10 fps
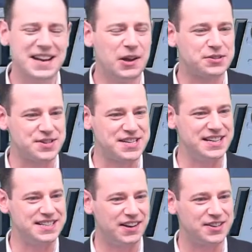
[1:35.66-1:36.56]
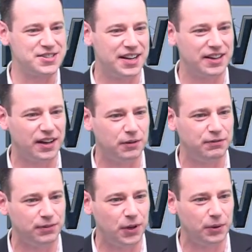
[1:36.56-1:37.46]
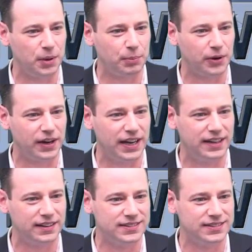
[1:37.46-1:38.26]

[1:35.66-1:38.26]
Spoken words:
he also sing Dunkashane on a float in a parade?